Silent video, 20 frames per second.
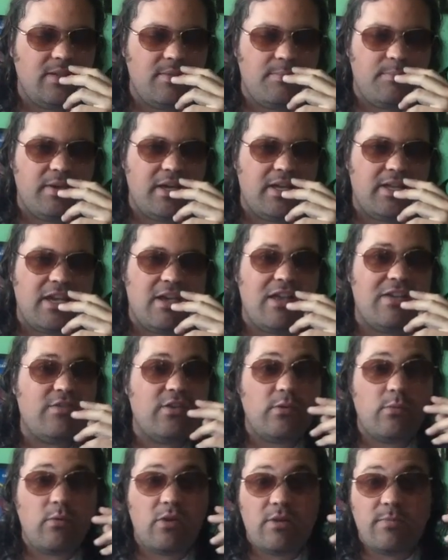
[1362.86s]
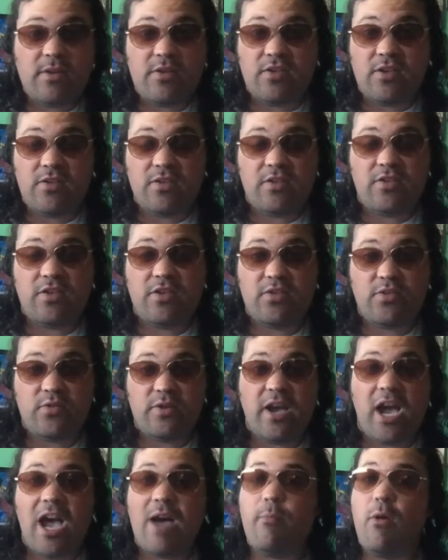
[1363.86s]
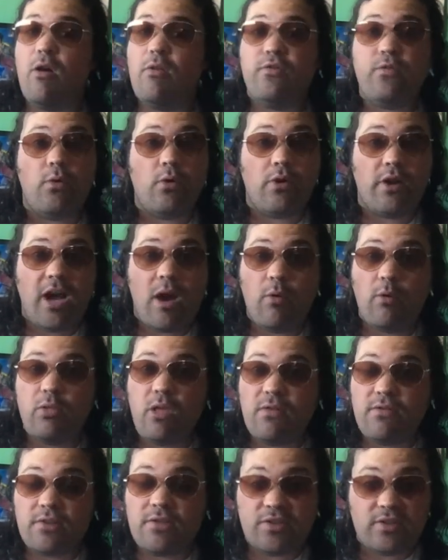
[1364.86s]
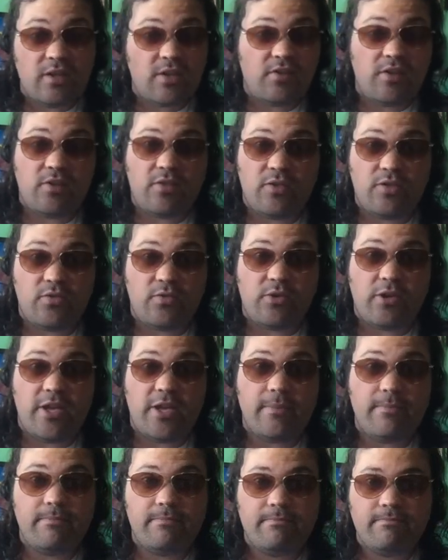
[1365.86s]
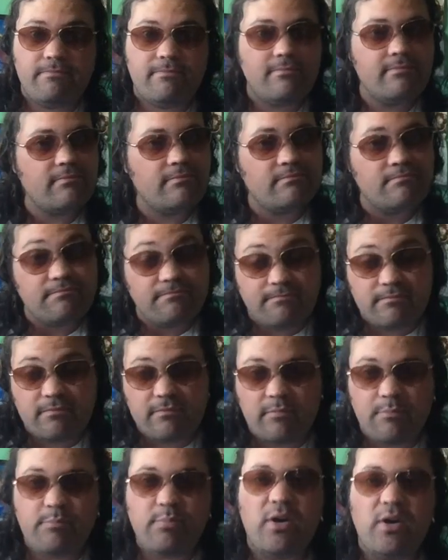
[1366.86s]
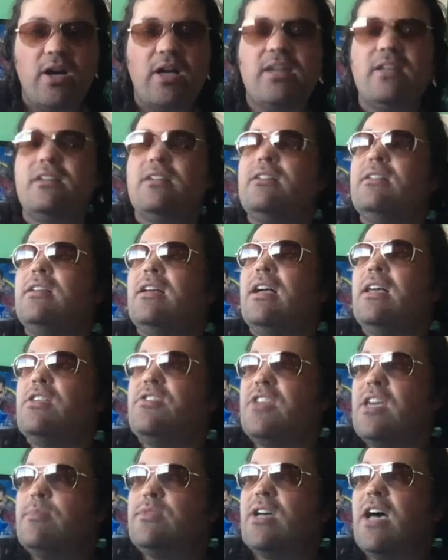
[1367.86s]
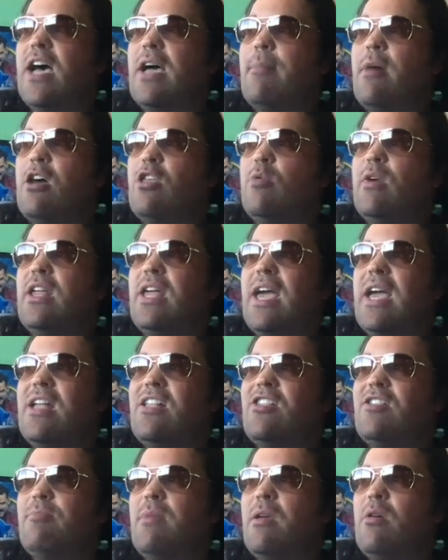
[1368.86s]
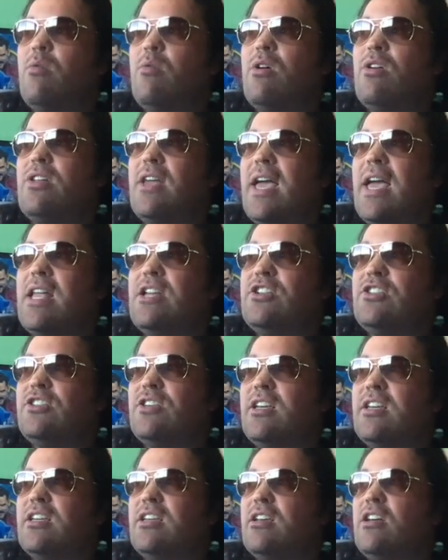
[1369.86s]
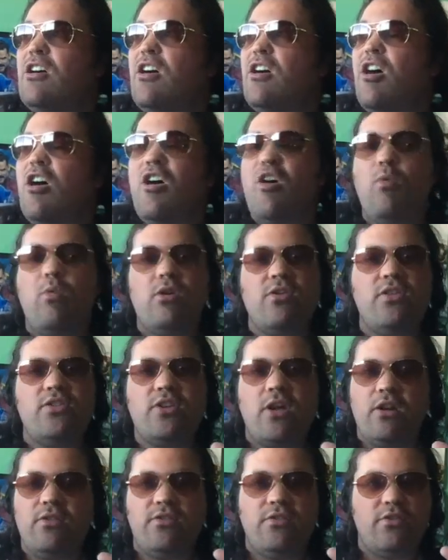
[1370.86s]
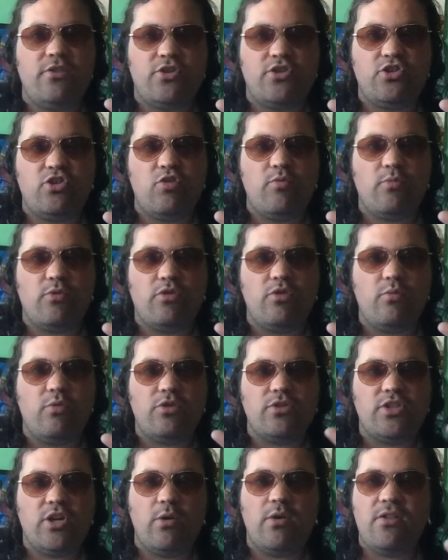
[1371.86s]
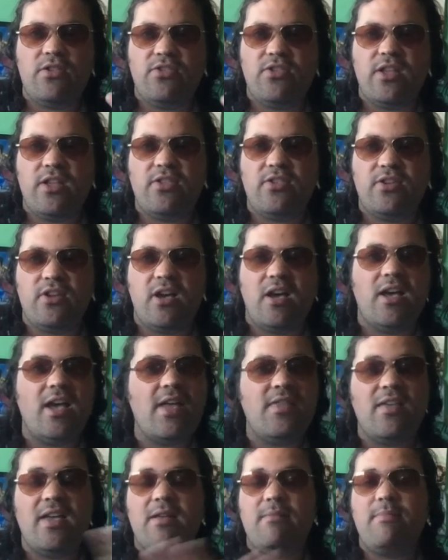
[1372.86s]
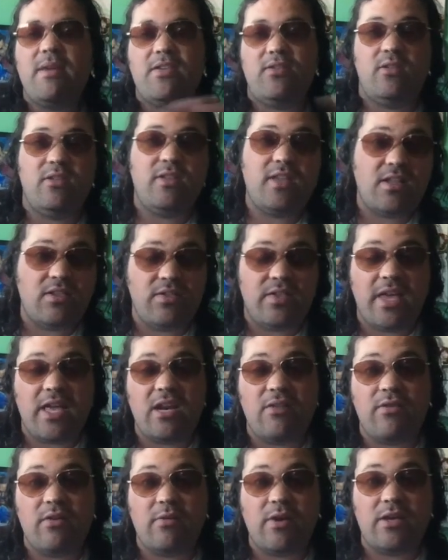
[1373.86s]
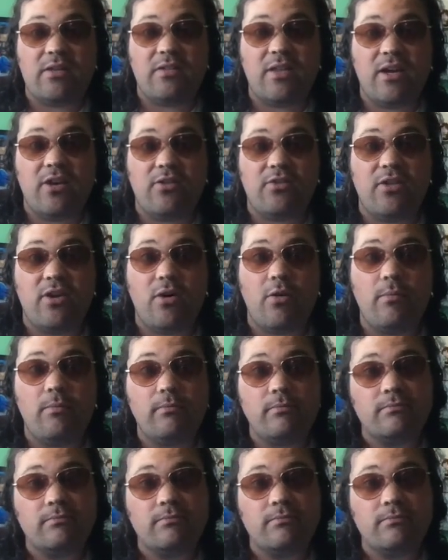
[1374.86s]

if there were to be a season 3, I'm all for it. I would love to see a season 3. But at the same time, how the way it ends, maybe we wanted to end just like, oh, we're the daughters of Sesshomaru, we're Towa and Setsuna, and then basically that's the end of it right there, though.